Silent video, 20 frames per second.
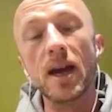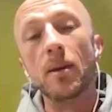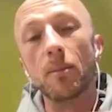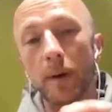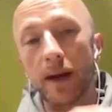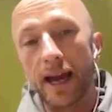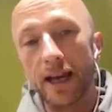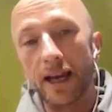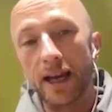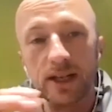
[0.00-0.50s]

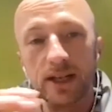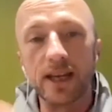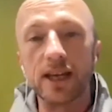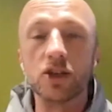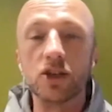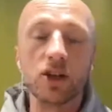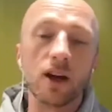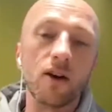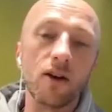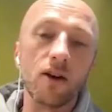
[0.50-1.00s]
but actually
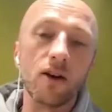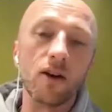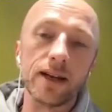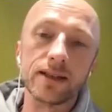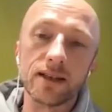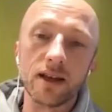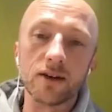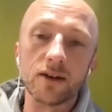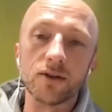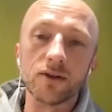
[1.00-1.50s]
each client
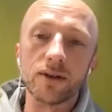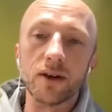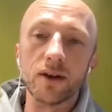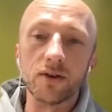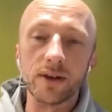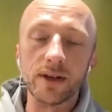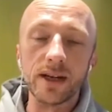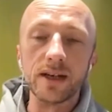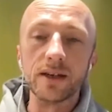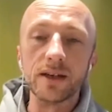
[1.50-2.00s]
is done
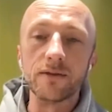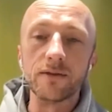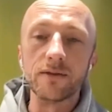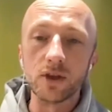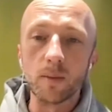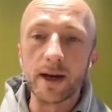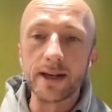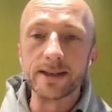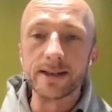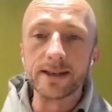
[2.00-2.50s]
on an
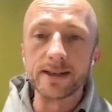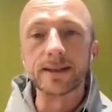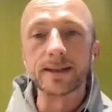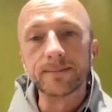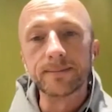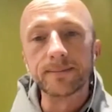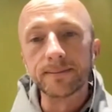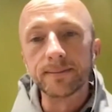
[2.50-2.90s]
individual basis.